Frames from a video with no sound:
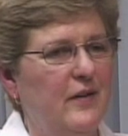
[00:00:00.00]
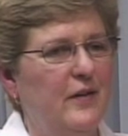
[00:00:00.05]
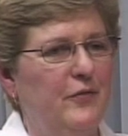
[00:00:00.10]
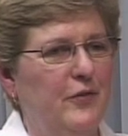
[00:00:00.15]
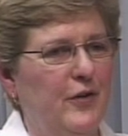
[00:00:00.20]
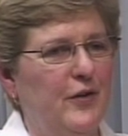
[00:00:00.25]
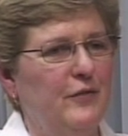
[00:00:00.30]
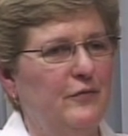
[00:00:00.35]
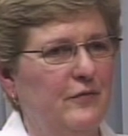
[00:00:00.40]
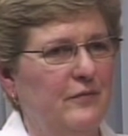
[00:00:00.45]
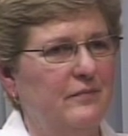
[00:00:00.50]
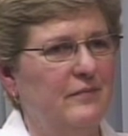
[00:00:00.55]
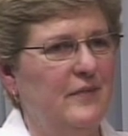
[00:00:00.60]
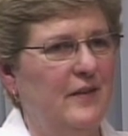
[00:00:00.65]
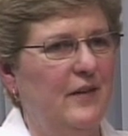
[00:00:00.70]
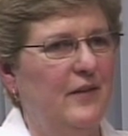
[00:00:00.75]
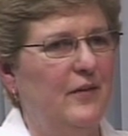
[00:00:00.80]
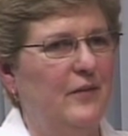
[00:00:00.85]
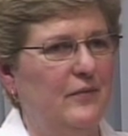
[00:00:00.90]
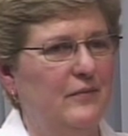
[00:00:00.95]
If you can,
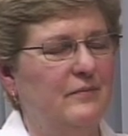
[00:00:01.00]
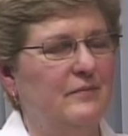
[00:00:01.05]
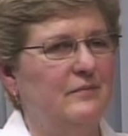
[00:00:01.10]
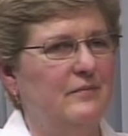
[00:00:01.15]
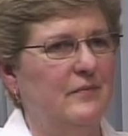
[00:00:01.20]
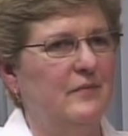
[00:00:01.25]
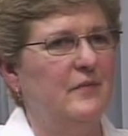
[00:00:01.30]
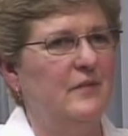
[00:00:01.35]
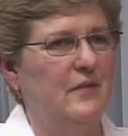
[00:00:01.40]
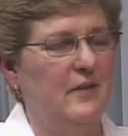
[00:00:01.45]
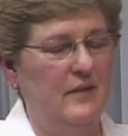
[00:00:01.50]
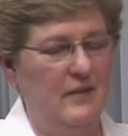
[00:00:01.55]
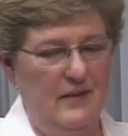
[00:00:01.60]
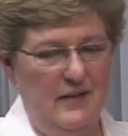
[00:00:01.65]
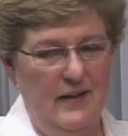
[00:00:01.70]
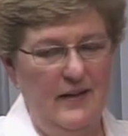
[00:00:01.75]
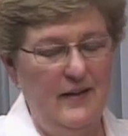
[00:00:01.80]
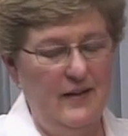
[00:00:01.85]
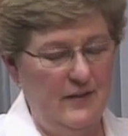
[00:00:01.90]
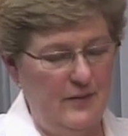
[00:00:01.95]

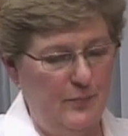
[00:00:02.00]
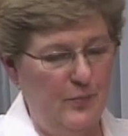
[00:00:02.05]
and this